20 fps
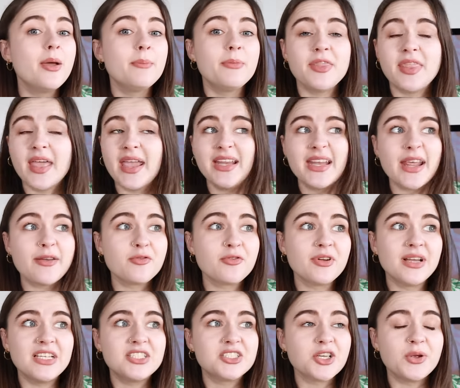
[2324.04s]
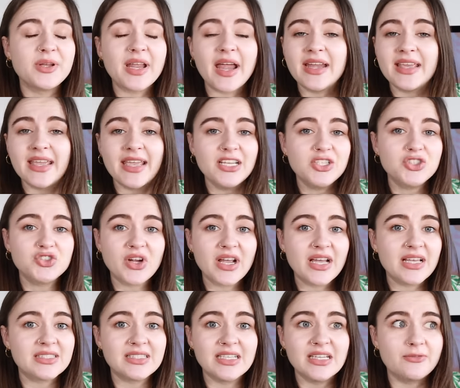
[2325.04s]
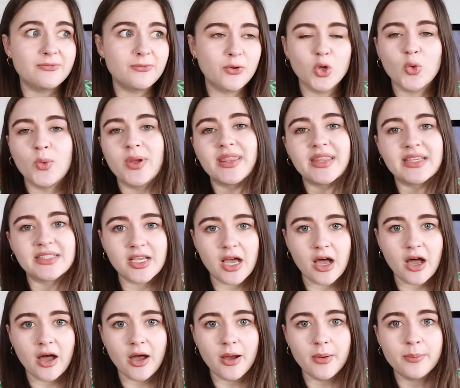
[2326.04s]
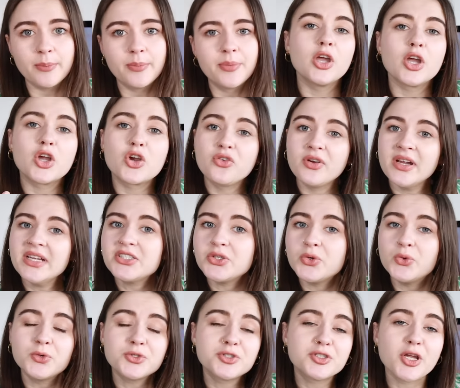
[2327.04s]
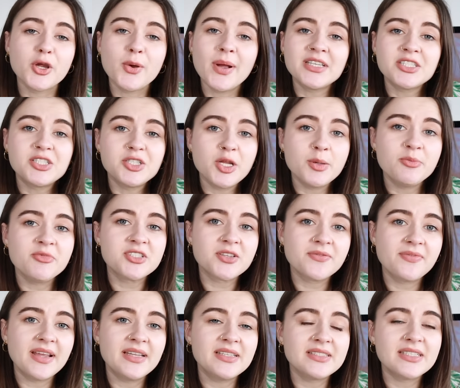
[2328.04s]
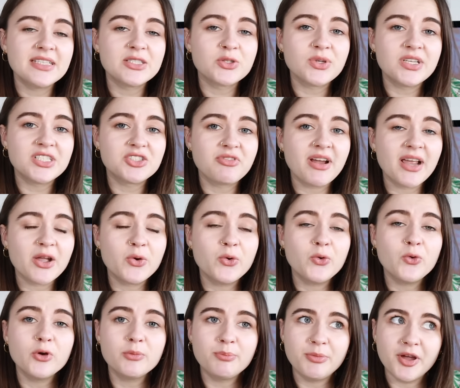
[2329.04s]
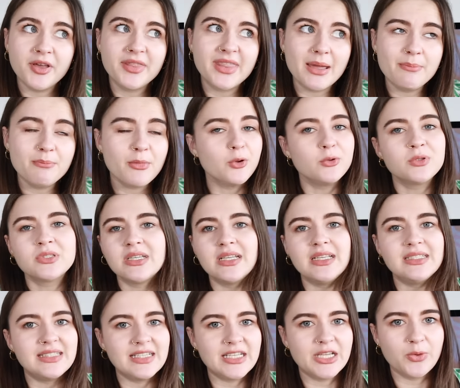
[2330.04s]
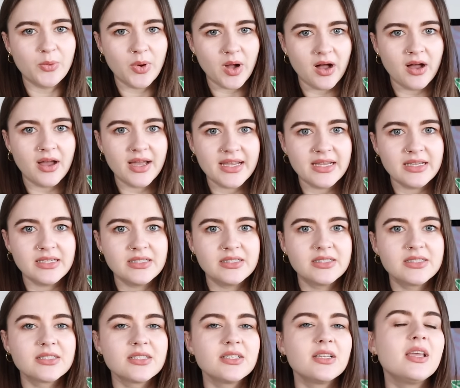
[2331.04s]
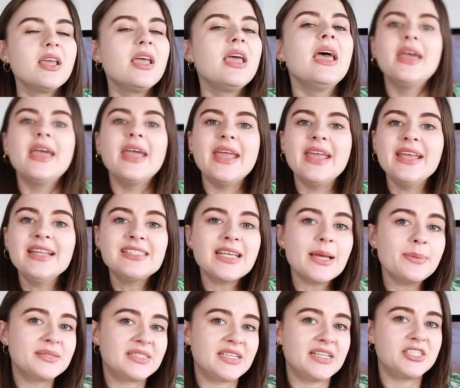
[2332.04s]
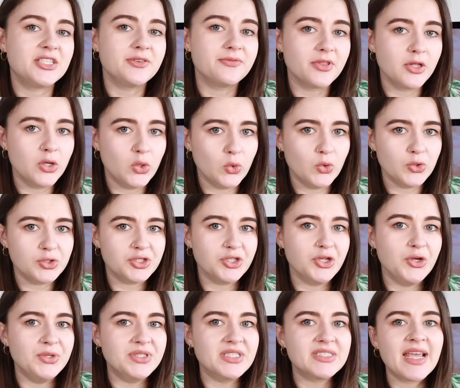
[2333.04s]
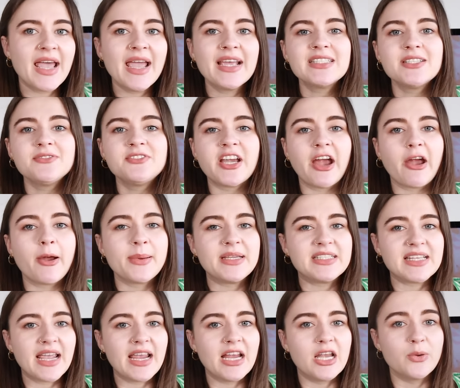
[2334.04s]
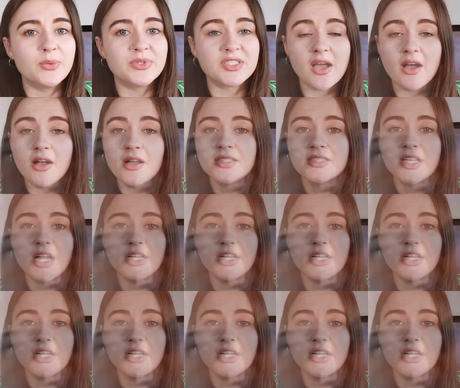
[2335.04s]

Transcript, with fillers: but they never really showed any interest in following this up. Chris also has numerous offences on his record, but they're mostly DUIs. In deposition for the lawsuit, Detective Jeremy Taylor was asked